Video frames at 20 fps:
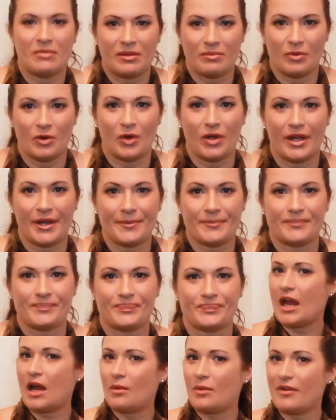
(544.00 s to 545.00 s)
be more.
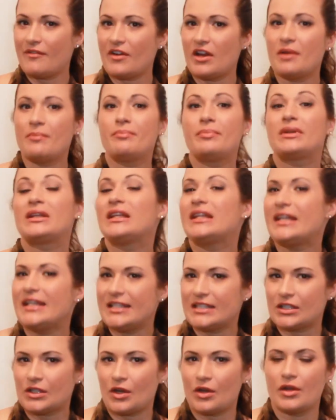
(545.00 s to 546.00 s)
However,
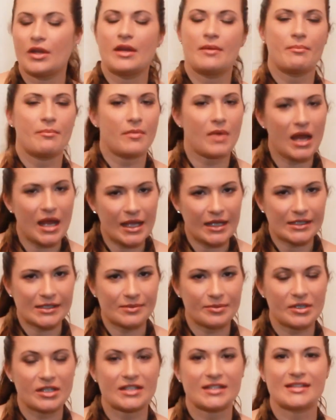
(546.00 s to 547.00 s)
please know, in my
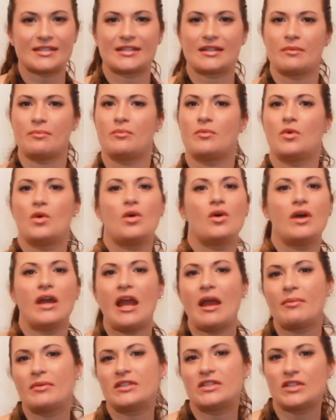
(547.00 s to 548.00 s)
experience, the more
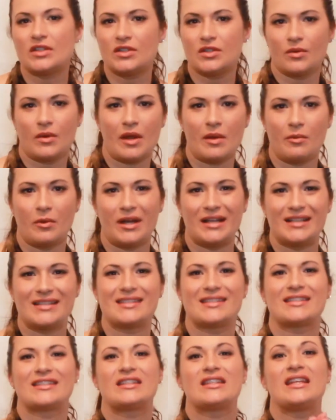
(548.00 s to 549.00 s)
habits you do at
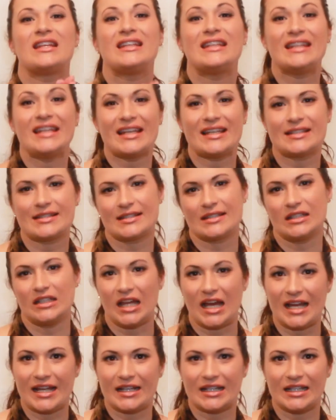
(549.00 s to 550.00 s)
once, the less
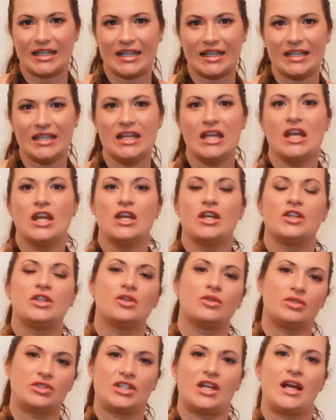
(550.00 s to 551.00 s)
likely
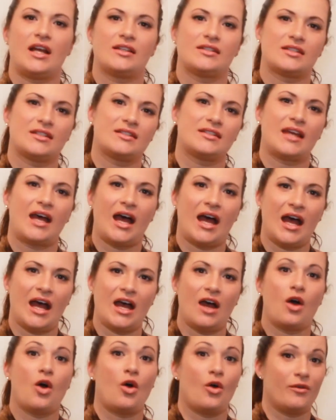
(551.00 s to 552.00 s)
your chances
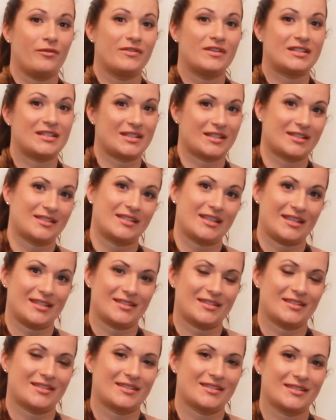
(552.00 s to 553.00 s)
are of
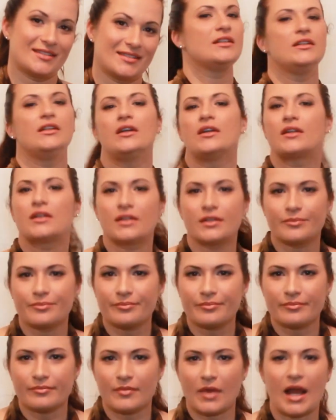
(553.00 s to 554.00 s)
success. Look,
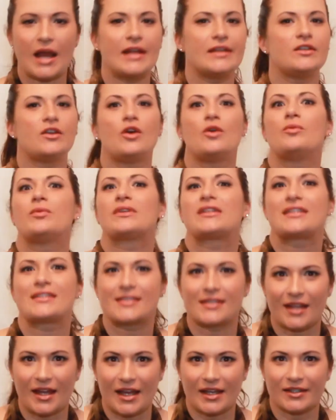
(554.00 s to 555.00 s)
I know what it's
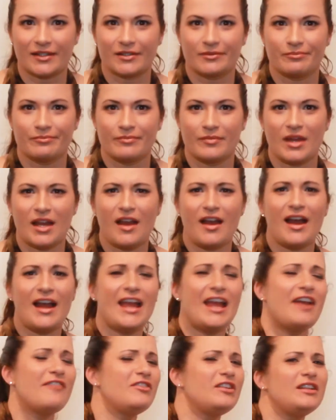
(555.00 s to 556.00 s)
like. I
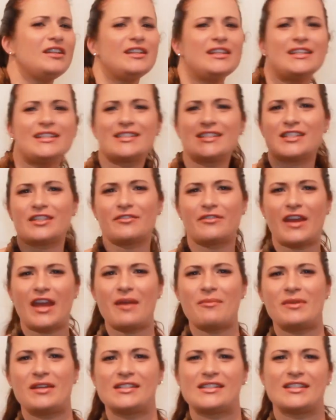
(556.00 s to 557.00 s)
have a list of
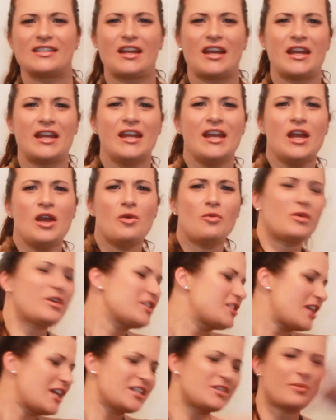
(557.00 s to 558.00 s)
habits and I want to
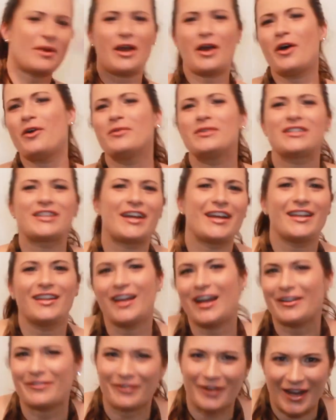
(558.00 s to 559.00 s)
change my whole entire
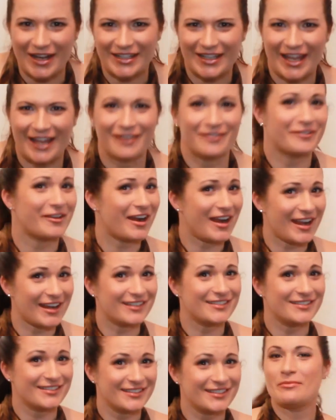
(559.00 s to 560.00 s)
life right now,
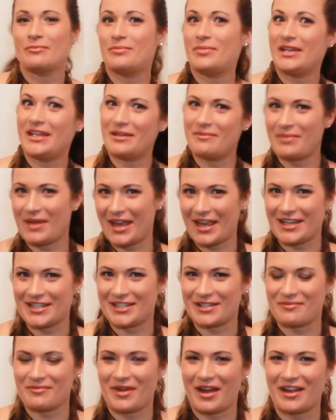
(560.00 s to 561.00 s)
right? Be
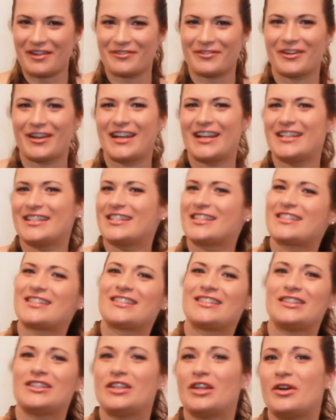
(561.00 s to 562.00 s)
patient, my friend.
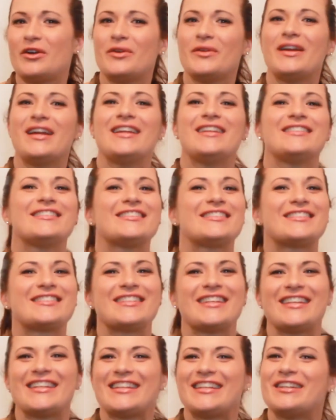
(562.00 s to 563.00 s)
Slow and
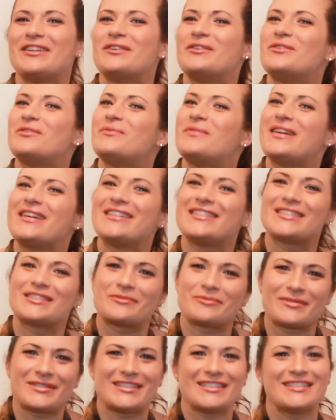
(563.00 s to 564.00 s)
steady always
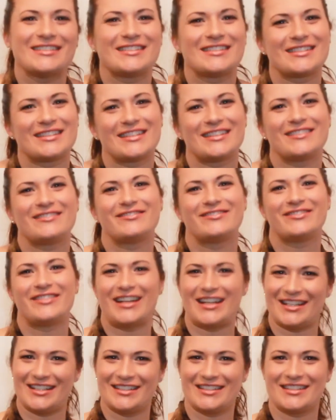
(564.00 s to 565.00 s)
wins the
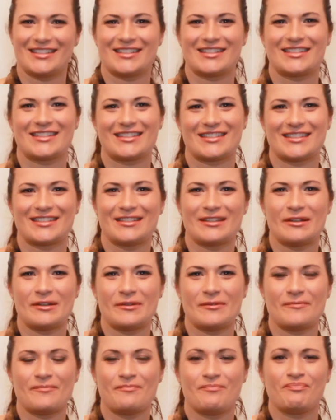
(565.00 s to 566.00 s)
race.
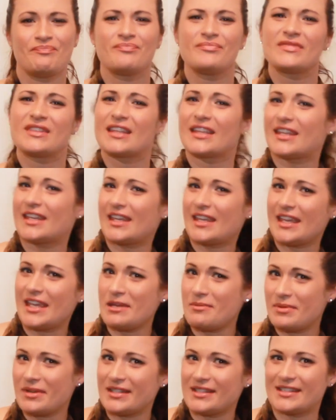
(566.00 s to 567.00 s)

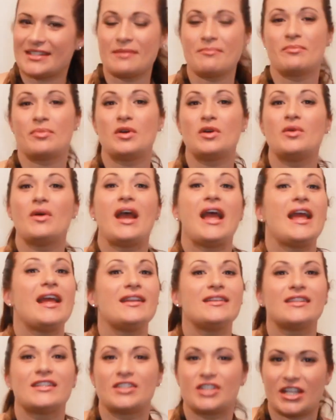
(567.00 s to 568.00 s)
Keep it simple
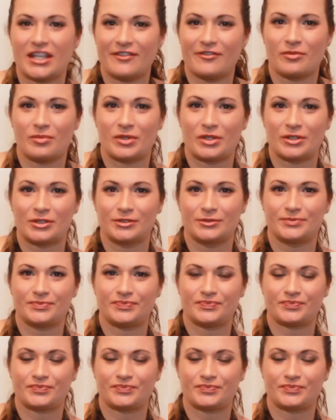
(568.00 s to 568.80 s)
and achievable.